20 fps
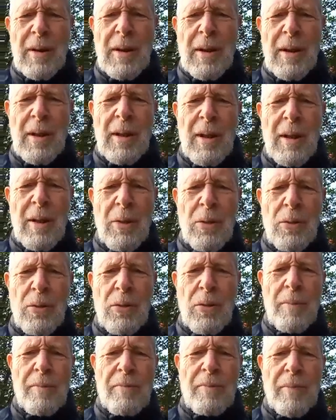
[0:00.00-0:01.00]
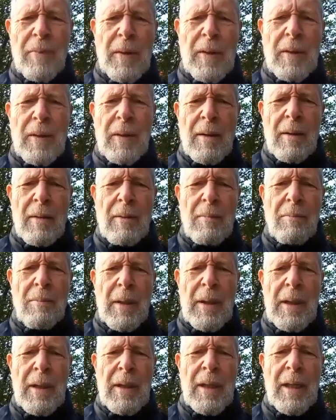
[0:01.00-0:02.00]
Allahu.
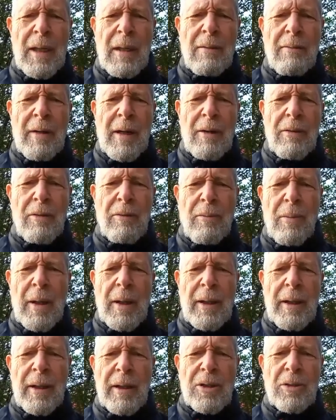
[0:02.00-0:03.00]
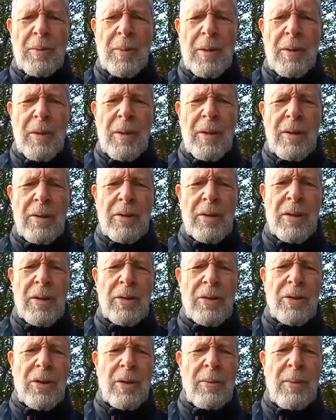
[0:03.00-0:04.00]
Many have out-of-body experience, and
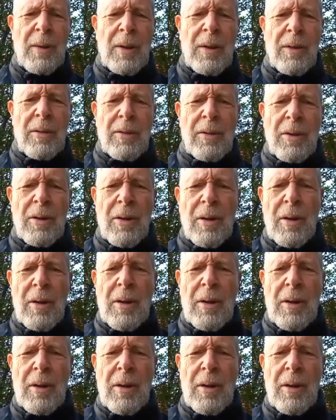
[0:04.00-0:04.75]
some enter